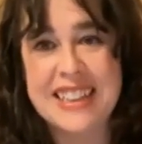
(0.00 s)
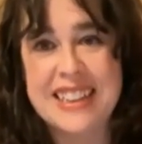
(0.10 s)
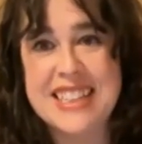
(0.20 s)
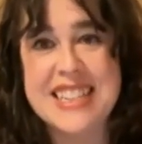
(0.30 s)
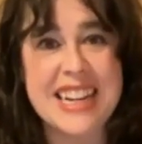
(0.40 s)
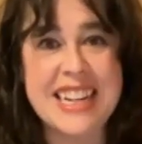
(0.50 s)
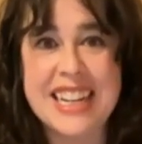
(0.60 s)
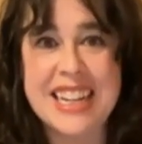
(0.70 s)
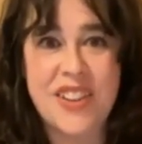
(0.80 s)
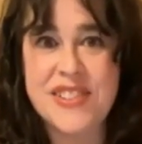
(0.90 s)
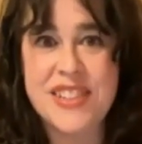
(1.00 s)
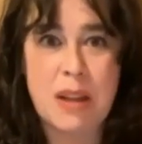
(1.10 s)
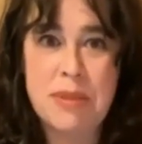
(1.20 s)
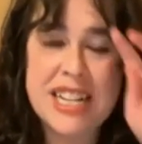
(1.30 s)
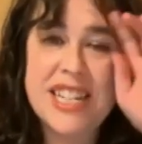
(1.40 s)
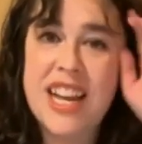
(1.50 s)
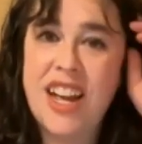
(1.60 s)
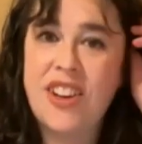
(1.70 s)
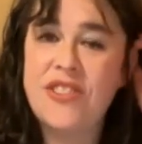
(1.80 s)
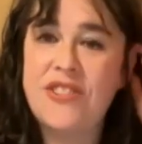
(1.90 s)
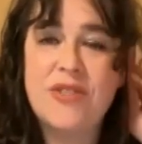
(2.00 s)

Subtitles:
This idea of celebrity chef